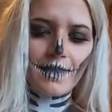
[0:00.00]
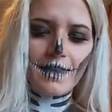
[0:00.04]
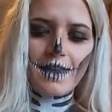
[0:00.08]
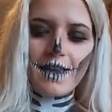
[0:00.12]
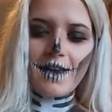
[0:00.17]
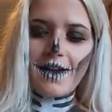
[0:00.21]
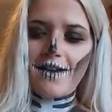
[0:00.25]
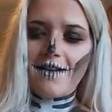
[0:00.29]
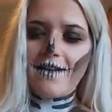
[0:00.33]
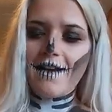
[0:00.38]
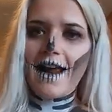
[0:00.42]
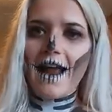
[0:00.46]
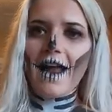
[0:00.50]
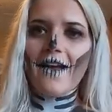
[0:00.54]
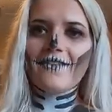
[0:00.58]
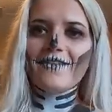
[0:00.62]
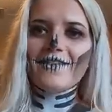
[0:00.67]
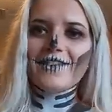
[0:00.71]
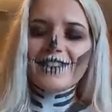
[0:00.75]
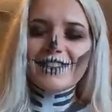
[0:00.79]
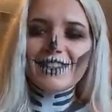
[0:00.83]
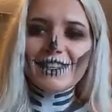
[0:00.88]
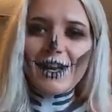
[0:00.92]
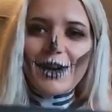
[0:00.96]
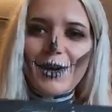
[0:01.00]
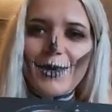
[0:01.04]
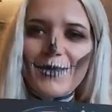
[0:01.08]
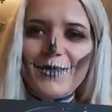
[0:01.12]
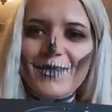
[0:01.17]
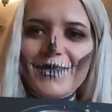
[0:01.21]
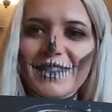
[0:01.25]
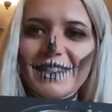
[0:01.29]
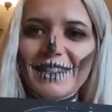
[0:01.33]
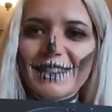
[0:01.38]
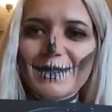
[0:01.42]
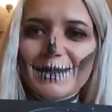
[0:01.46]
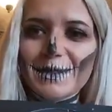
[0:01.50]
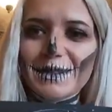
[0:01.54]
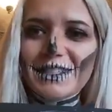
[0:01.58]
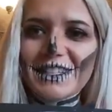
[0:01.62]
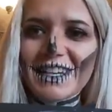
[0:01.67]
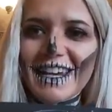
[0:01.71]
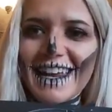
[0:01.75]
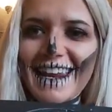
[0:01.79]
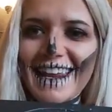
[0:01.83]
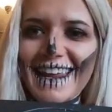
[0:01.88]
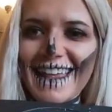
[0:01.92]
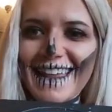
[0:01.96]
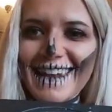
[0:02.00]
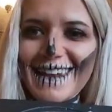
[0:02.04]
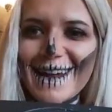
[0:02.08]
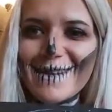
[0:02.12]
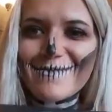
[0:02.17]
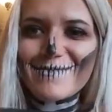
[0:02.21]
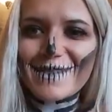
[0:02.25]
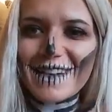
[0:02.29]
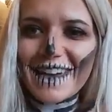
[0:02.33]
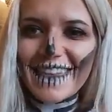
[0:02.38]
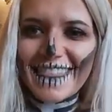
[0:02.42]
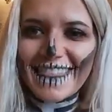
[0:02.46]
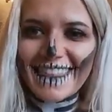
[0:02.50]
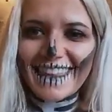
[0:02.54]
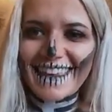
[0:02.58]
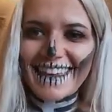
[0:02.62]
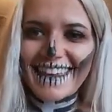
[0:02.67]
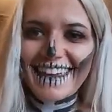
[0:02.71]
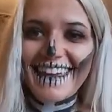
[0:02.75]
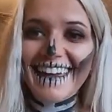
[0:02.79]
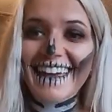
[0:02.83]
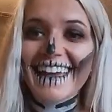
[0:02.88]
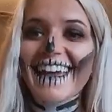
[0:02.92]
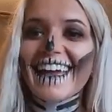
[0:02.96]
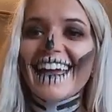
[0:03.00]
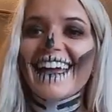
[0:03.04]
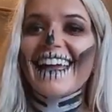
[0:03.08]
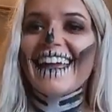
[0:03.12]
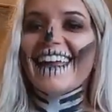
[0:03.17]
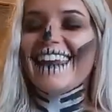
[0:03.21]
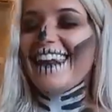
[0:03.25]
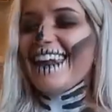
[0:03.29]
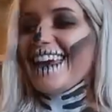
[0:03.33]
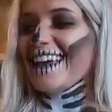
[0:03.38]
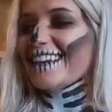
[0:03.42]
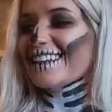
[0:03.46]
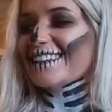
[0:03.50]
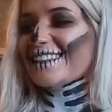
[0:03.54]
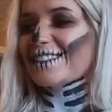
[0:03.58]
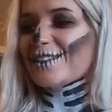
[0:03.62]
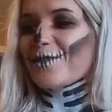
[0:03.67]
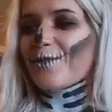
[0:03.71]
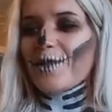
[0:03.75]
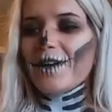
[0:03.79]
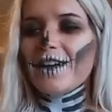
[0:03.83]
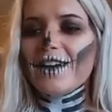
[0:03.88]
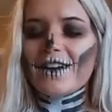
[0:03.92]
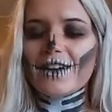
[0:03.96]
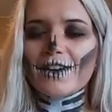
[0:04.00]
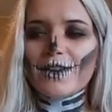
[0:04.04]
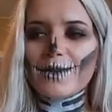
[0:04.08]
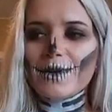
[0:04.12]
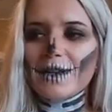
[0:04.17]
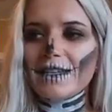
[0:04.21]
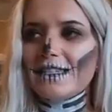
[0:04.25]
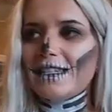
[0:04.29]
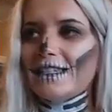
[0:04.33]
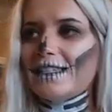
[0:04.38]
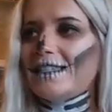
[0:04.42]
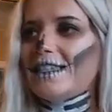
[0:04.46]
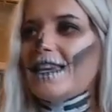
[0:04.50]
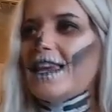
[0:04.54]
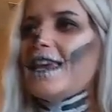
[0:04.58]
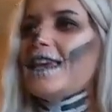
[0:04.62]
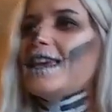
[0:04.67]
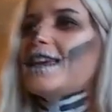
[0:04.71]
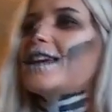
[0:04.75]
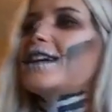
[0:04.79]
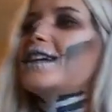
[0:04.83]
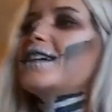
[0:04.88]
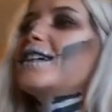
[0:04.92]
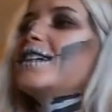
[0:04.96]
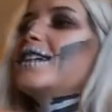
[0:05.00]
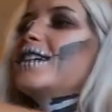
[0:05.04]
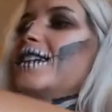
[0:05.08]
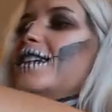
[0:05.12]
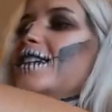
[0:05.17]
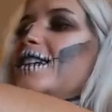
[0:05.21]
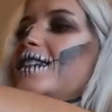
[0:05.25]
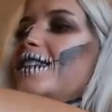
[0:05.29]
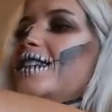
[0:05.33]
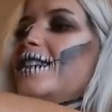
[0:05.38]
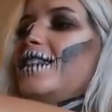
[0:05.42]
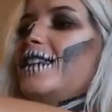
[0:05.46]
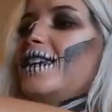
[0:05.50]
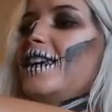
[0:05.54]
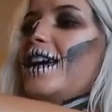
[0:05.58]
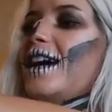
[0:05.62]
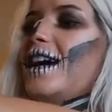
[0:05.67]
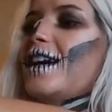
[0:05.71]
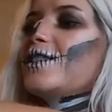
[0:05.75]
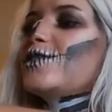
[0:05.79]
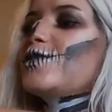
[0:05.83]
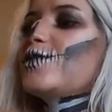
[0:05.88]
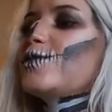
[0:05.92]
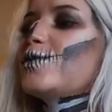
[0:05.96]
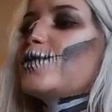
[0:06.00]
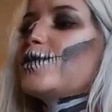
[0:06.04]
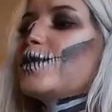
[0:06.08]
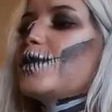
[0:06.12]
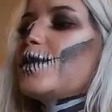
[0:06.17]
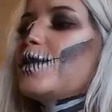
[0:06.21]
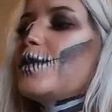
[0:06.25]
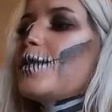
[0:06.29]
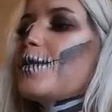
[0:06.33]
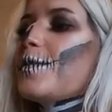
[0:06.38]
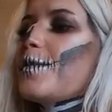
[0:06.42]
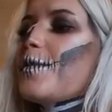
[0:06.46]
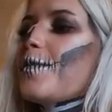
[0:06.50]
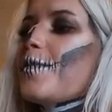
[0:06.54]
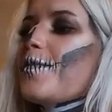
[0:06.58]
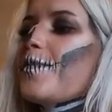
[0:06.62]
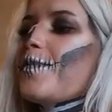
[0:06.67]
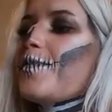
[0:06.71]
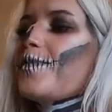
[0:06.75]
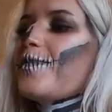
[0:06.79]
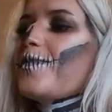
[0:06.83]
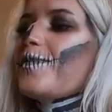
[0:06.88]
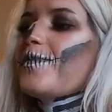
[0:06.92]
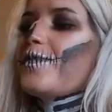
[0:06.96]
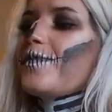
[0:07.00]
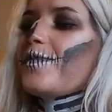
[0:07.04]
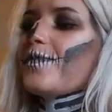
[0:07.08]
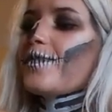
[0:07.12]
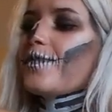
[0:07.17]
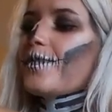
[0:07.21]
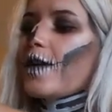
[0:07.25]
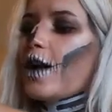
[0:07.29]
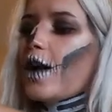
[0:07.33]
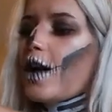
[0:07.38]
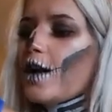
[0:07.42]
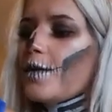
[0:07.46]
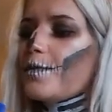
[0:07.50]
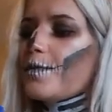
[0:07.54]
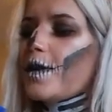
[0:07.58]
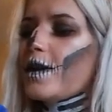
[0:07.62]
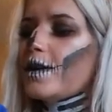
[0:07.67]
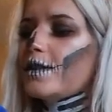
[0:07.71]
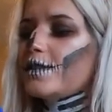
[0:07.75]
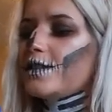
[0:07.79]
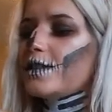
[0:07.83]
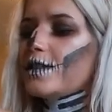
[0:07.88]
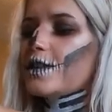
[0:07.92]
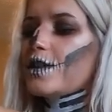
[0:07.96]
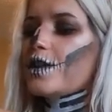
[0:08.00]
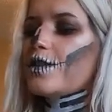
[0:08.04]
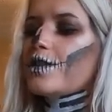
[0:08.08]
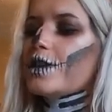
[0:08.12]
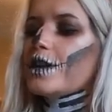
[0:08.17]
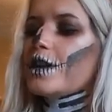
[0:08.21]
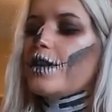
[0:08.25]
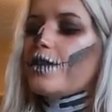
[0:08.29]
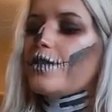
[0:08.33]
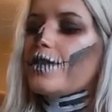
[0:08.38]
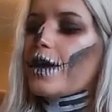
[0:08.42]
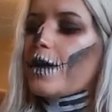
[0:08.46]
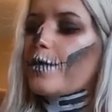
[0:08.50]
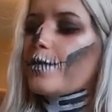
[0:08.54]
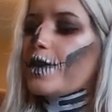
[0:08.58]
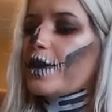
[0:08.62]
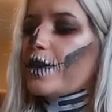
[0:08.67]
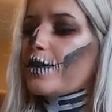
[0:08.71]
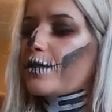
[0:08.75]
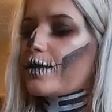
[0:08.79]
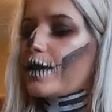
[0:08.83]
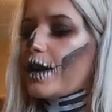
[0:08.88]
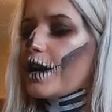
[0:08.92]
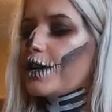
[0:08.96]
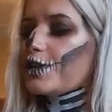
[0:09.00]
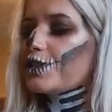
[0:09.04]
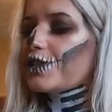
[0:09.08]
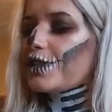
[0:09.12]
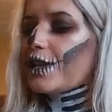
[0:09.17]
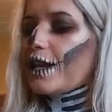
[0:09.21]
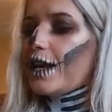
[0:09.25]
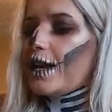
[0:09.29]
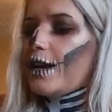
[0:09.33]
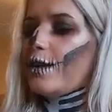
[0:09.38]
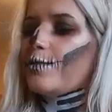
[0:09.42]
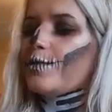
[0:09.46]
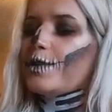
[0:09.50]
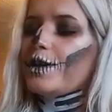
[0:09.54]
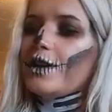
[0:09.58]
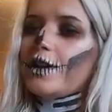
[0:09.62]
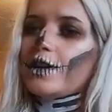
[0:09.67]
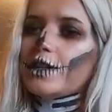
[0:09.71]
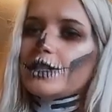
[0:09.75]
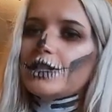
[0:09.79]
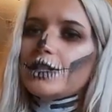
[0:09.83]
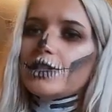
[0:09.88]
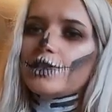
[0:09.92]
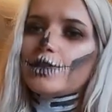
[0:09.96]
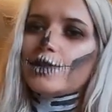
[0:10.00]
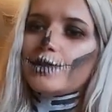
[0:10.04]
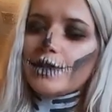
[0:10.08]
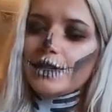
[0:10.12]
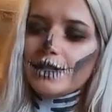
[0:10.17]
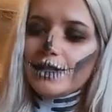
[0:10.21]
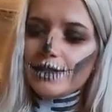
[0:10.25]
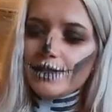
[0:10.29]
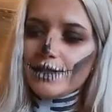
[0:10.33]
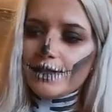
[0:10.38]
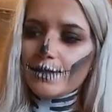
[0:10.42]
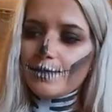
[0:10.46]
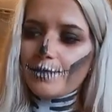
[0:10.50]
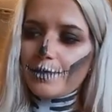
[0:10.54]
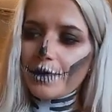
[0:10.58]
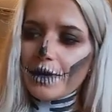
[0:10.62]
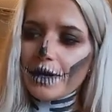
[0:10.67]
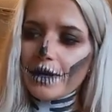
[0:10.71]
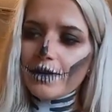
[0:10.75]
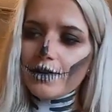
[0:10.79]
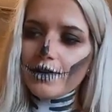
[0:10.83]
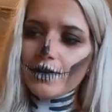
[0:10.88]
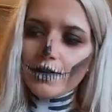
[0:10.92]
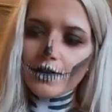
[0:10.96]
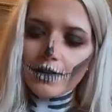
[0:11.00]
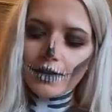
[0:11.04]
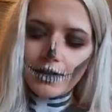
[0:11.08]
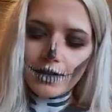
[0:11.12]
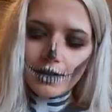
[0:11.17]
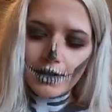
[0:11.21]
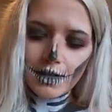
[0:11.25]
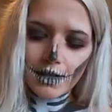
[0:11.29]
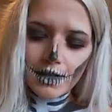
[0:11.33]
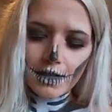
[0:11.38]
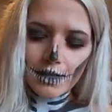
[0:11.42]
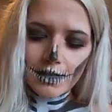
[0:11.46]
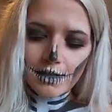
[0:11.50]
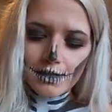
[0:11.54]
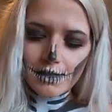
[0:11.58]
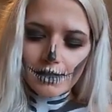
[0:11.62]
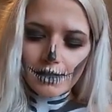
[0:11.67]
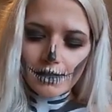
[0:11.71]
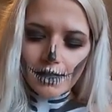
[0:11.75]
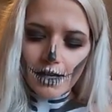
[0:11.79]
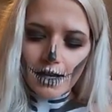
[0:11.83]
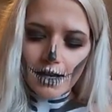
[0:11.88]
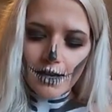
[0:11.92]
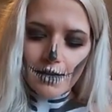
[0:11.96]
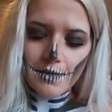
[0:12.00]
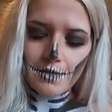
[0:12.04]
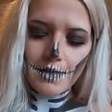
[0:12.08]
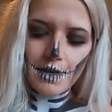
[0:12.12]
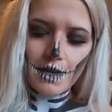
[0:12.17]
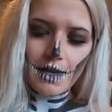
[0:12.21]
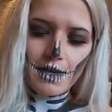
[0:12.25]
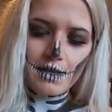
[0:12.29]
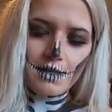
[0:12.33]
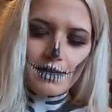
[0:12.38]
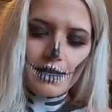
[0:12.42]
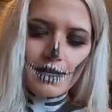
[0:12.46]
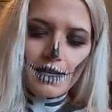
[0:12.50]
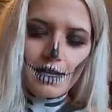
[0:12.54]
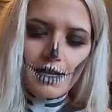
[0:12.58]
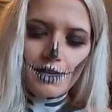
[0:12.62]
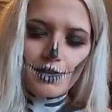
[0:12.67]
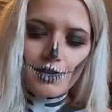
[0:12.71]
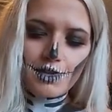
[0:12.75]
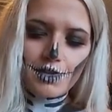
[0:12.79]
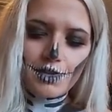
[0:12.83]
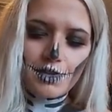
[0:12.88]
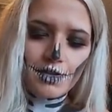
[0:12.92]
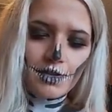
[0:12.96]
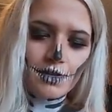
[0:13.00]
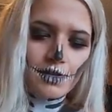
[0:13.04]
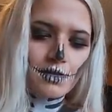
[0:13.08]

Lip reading: Alright, so this is what you're going to end up with. Next, we are going to take the actual hard parts of the Oreo that we crushed, and we are just going to sprinkle some in each